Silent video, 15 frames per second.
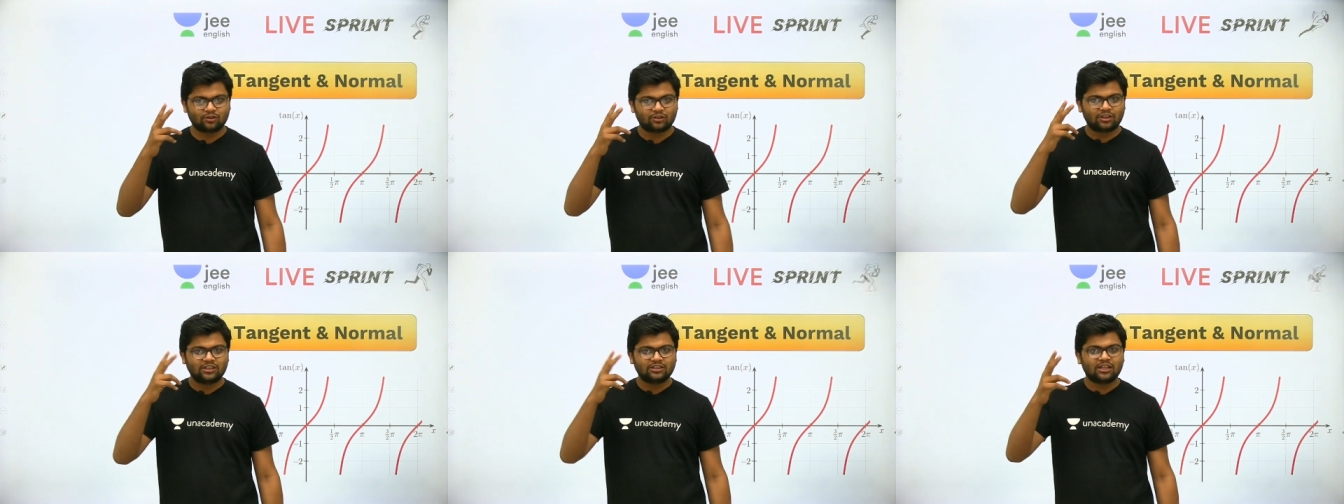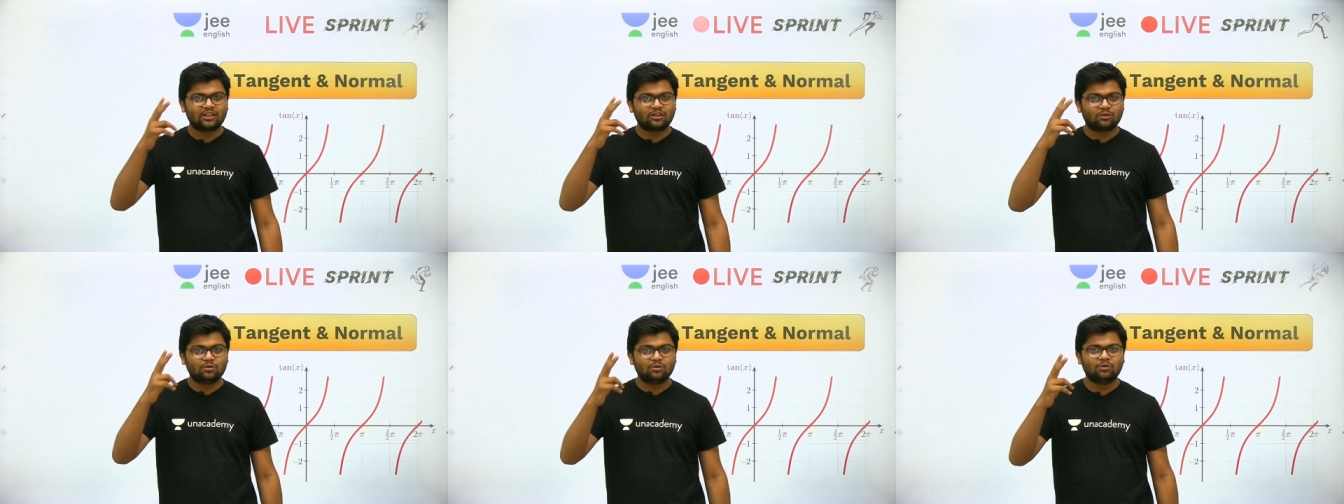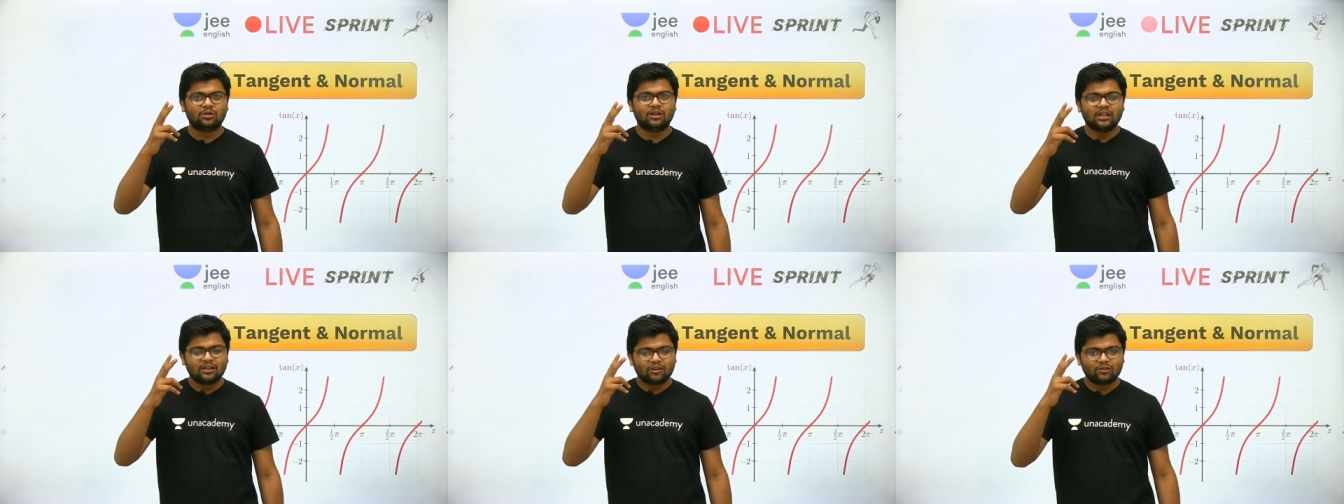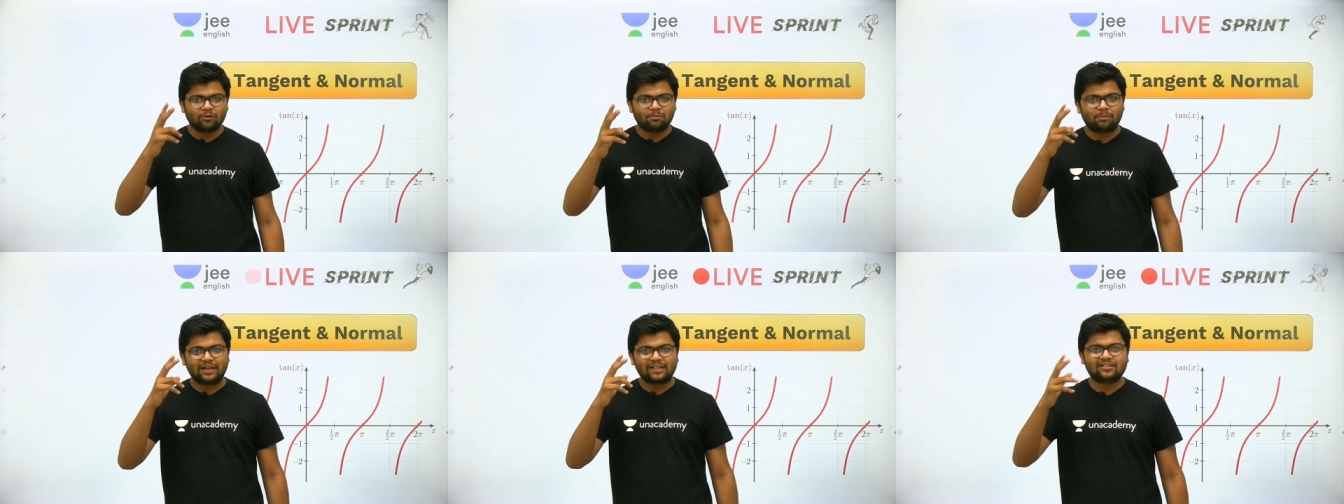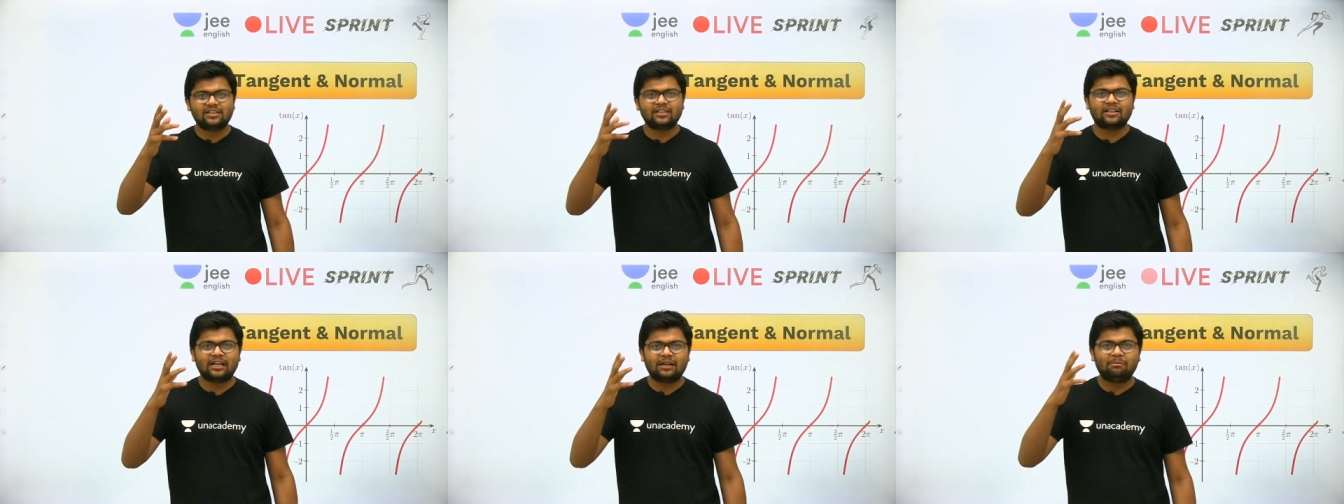So these are two you know
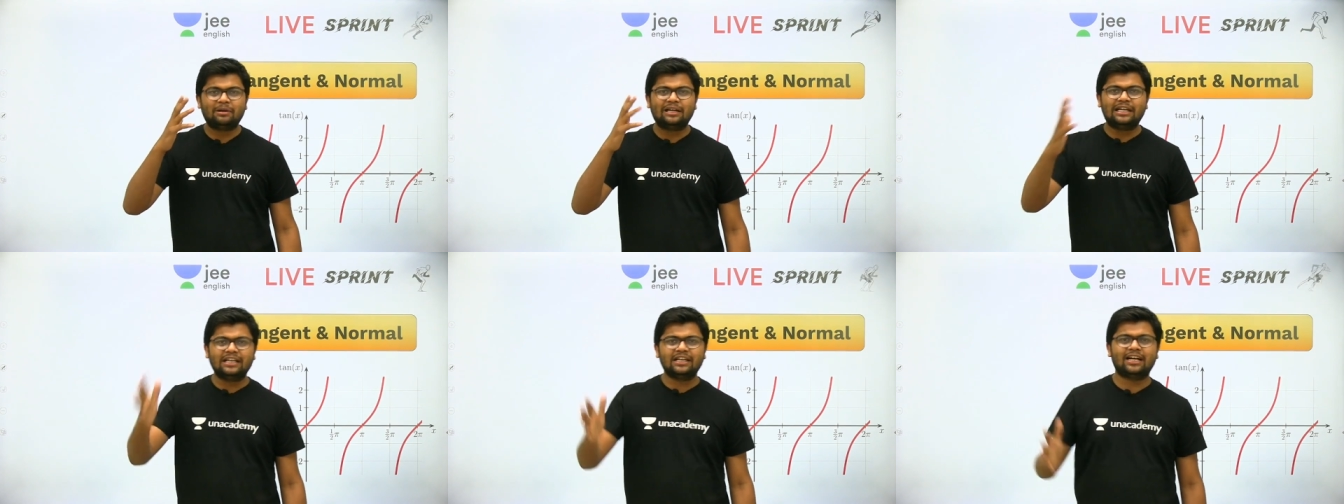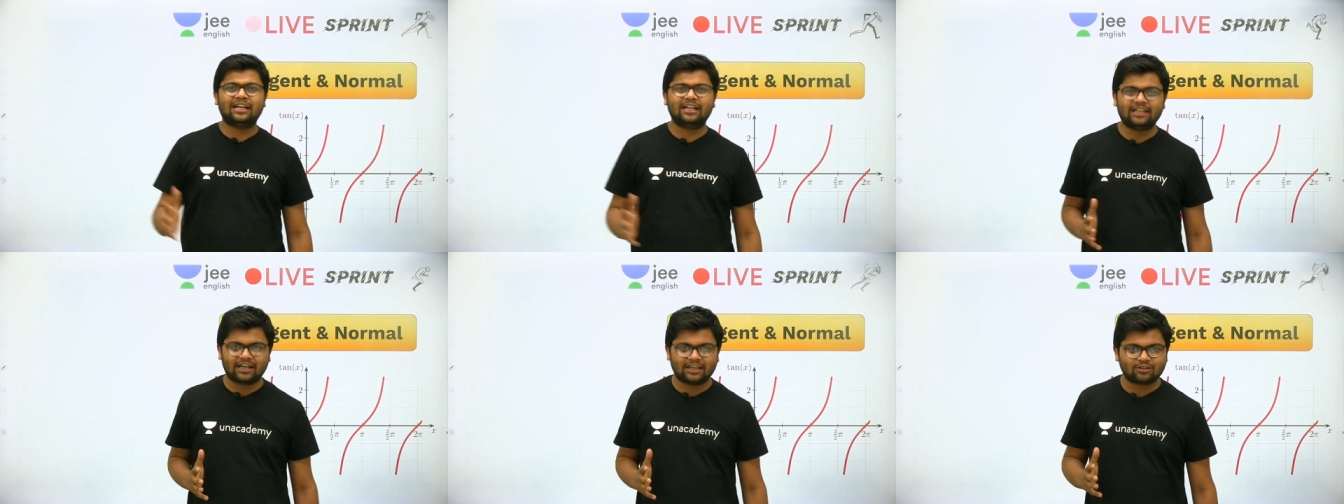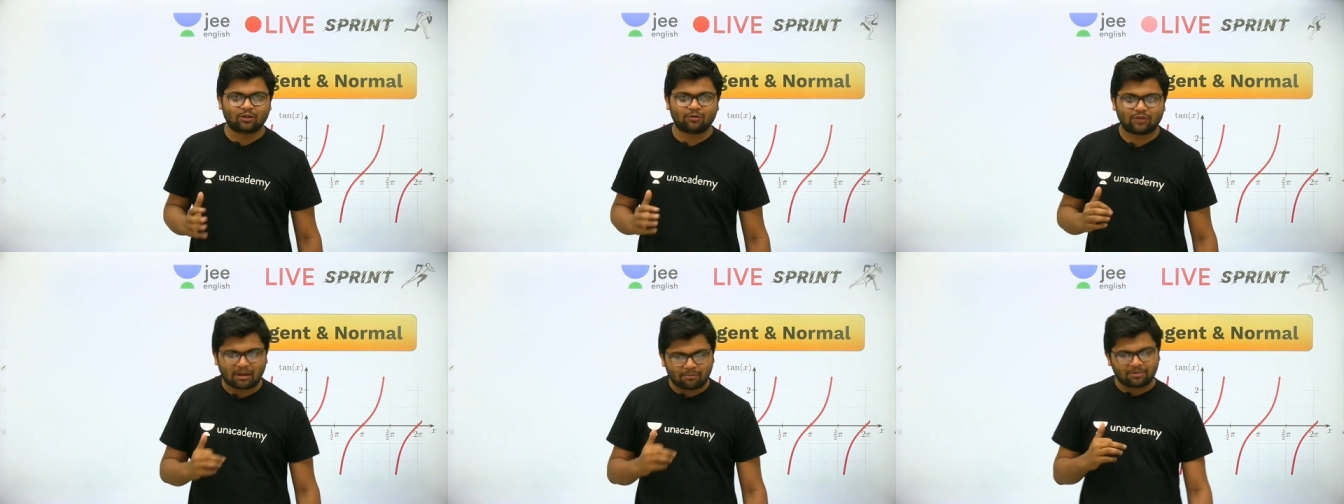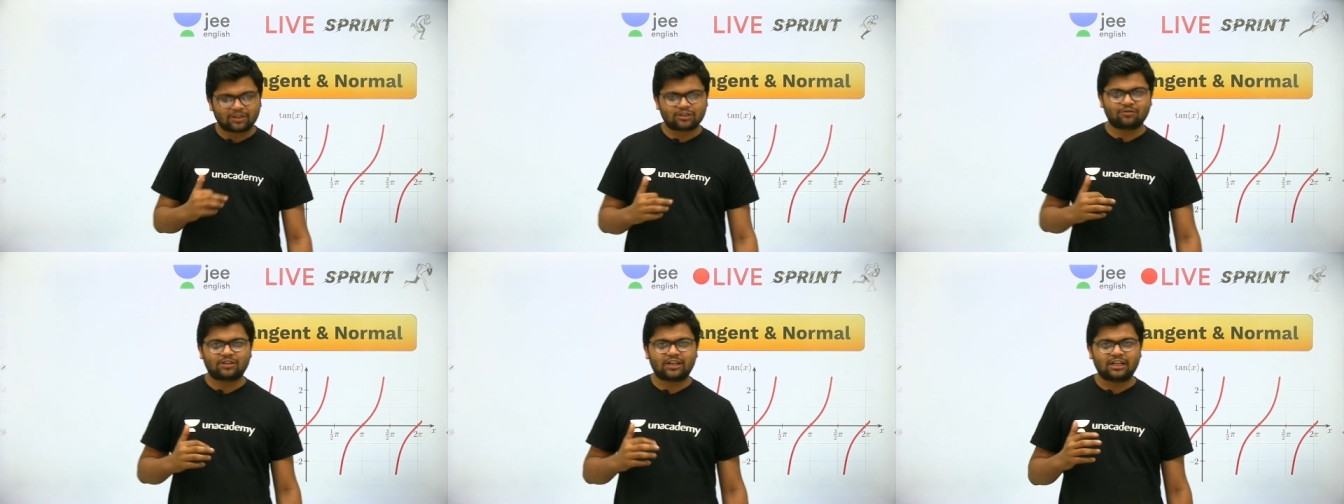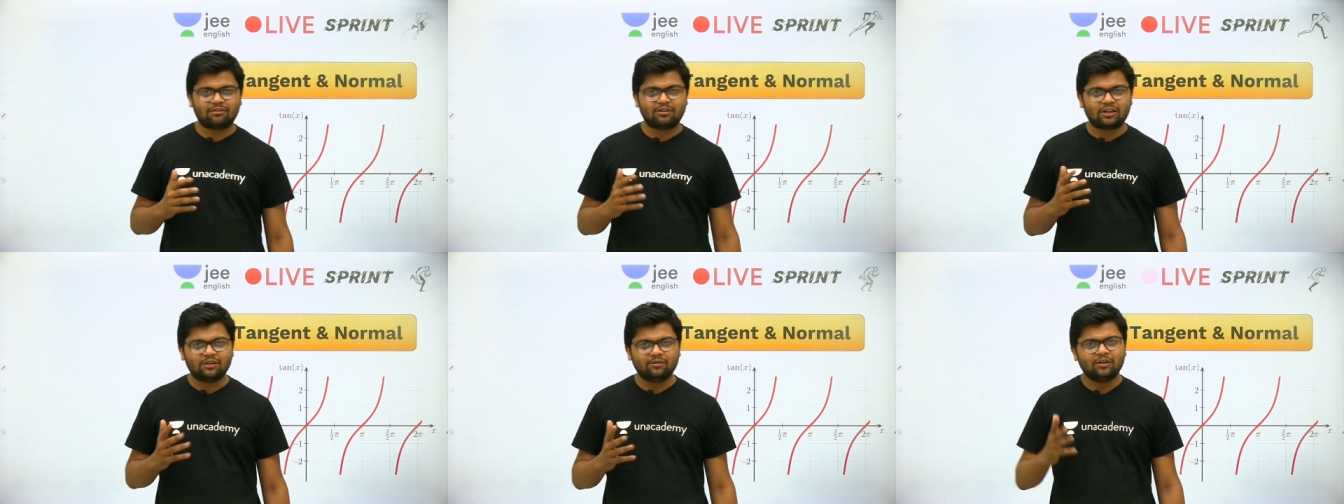basic and building ideas of application of
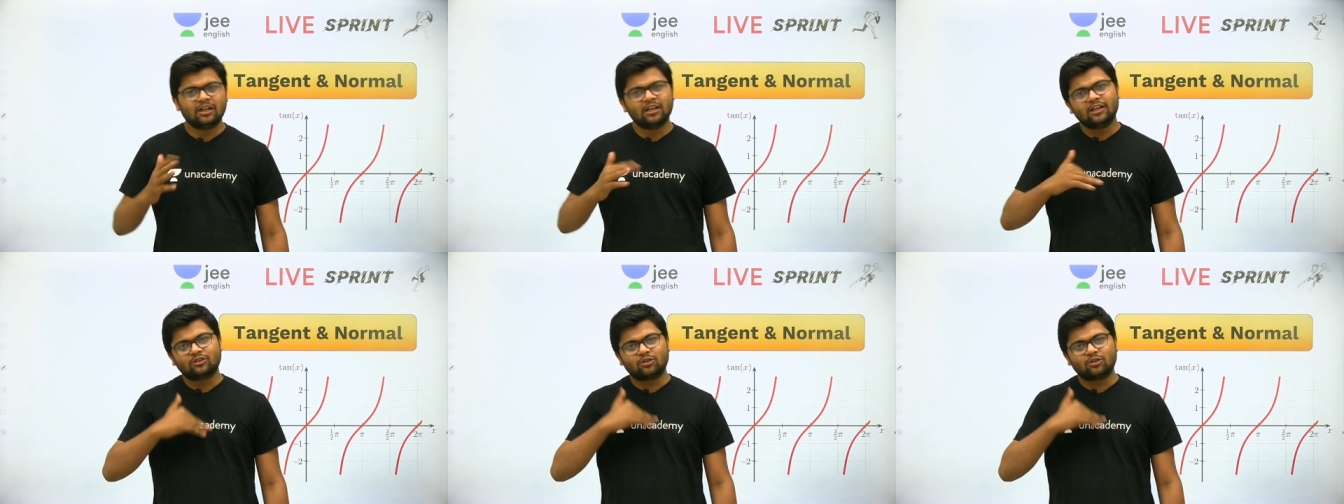derivative.